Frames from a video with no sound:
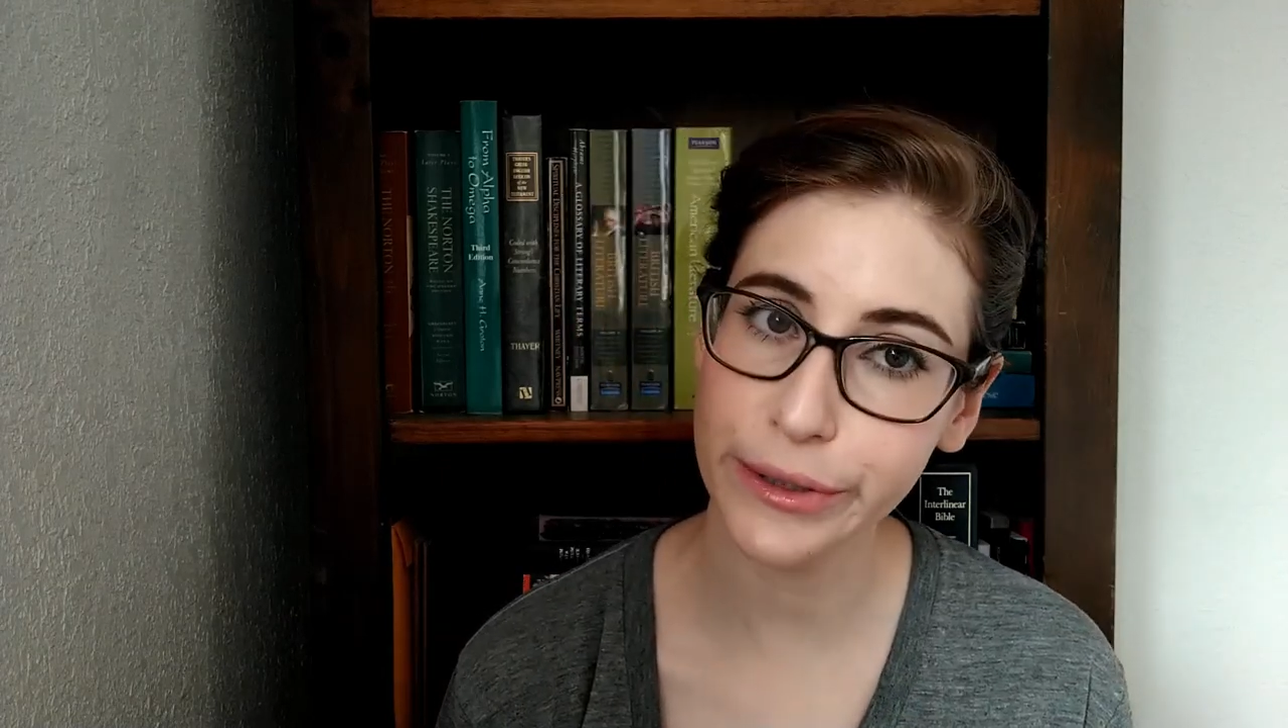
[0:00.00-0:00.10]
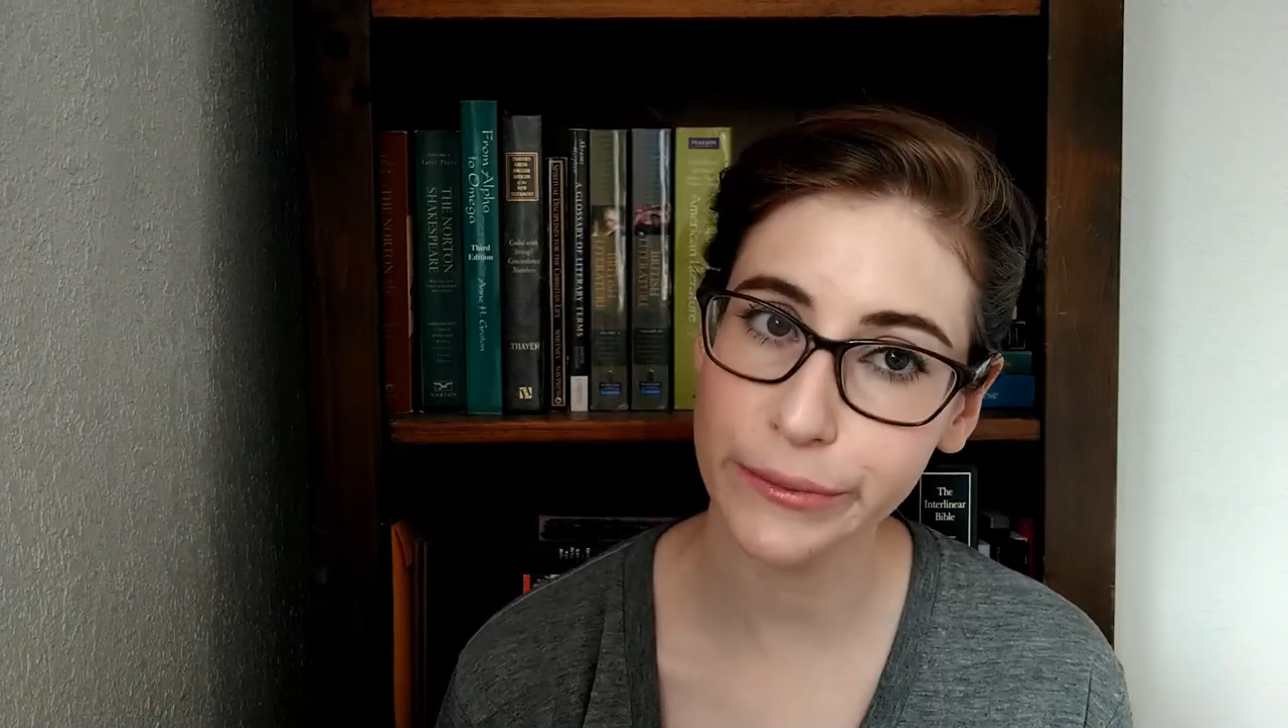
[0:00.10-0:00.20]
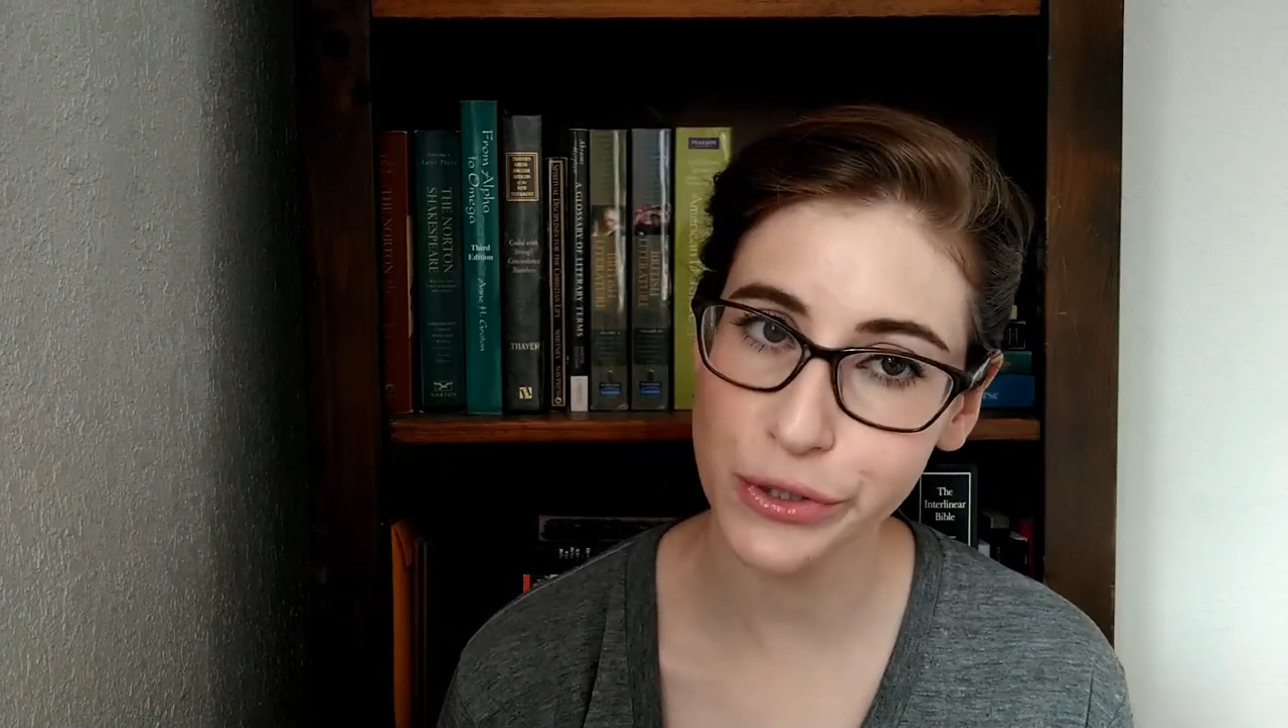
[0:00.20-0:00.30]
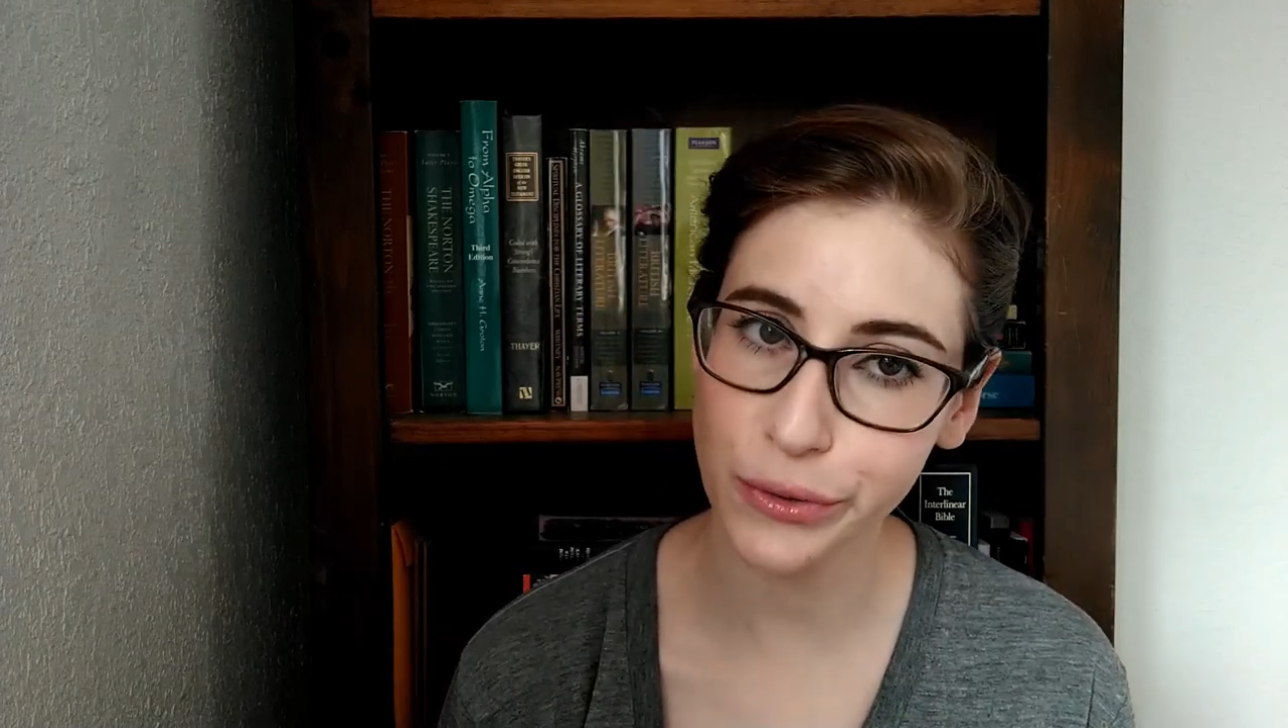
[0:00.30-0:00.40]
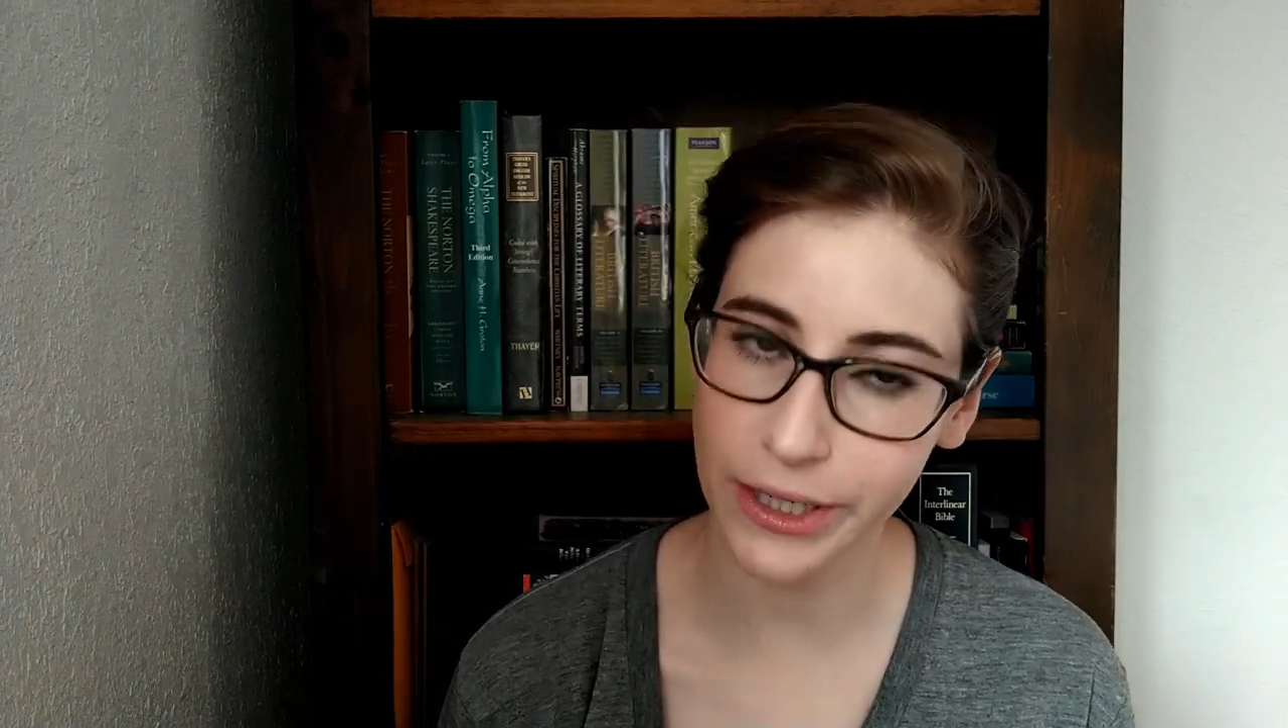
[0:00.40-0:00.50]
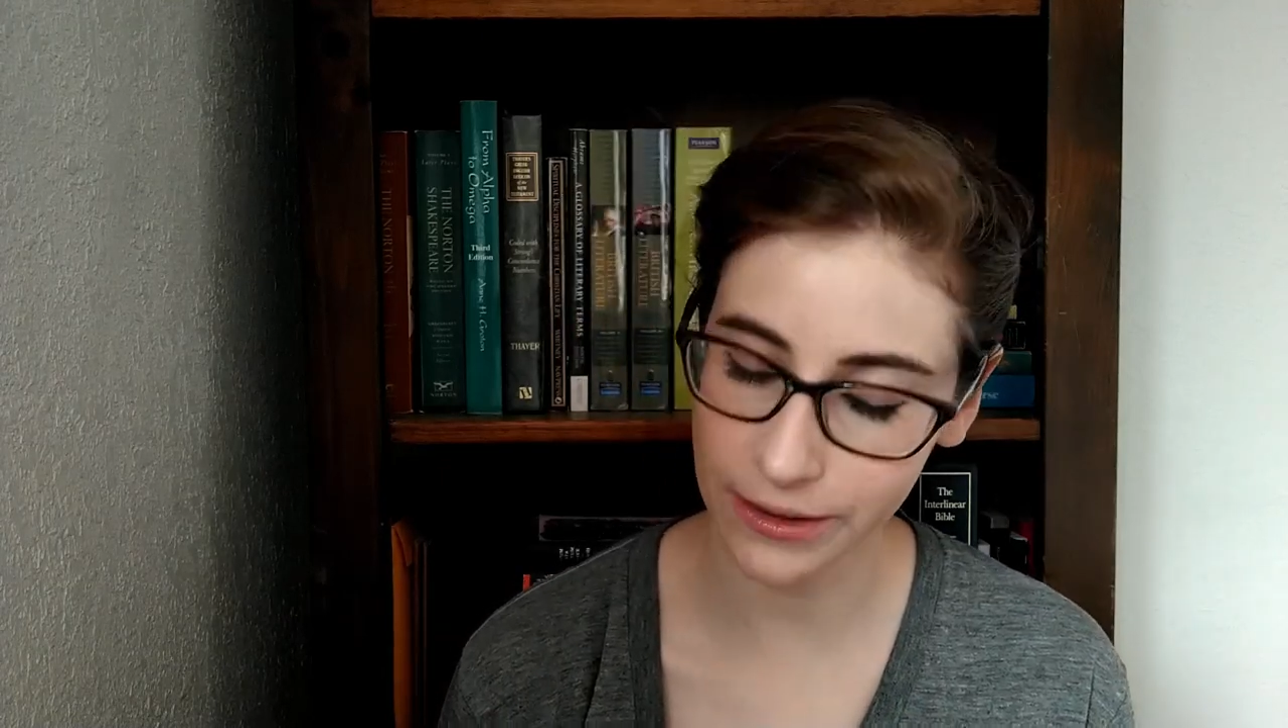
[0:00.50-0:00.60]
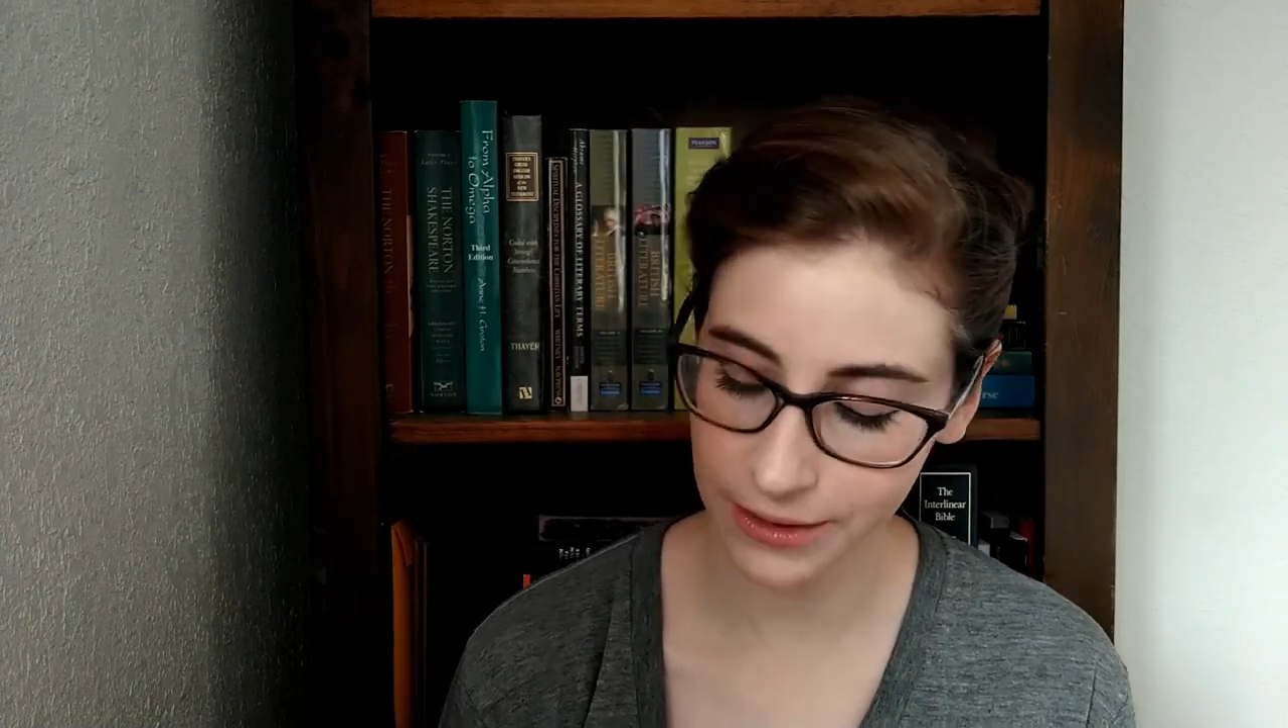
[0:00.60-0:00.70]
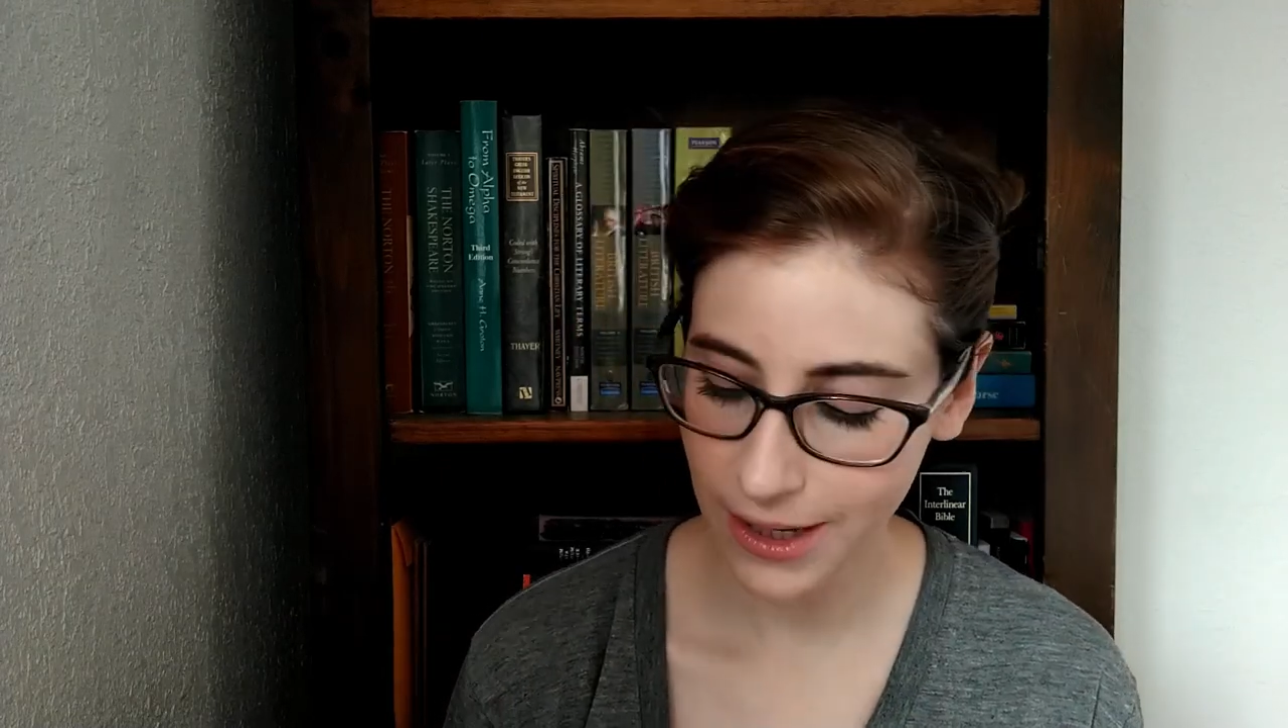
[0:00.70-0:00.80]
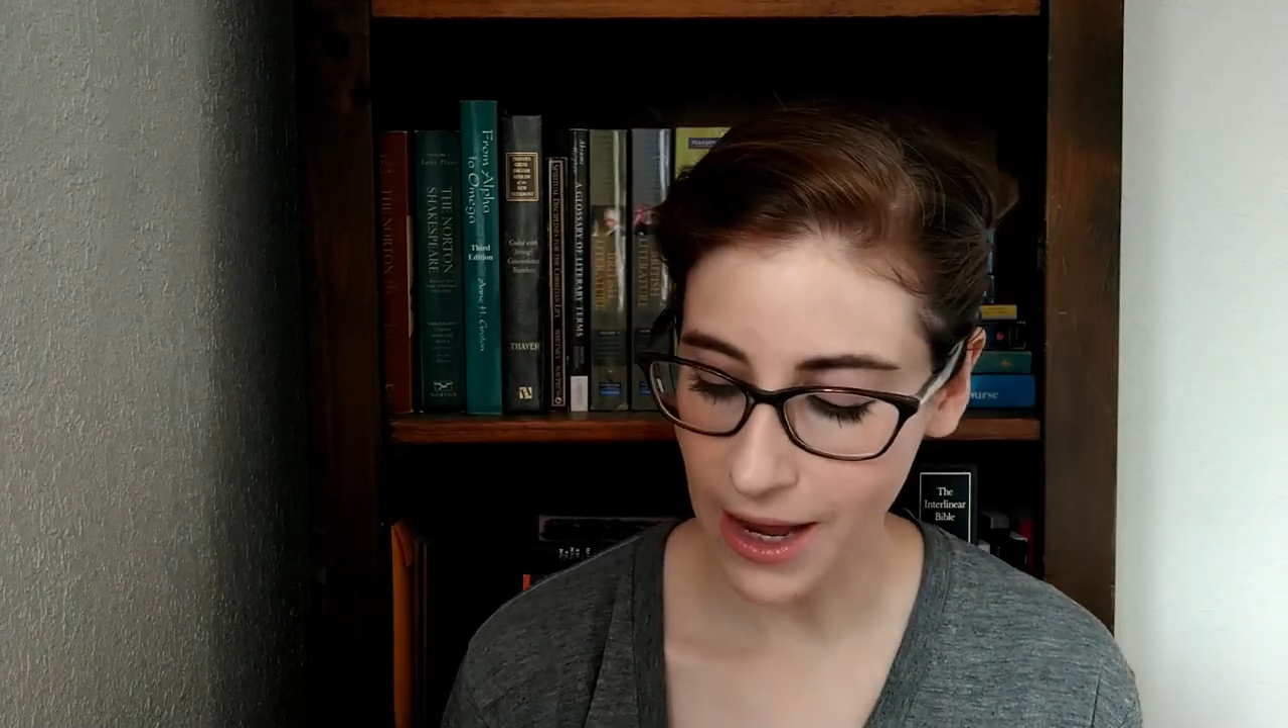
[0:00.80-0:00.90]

time doing,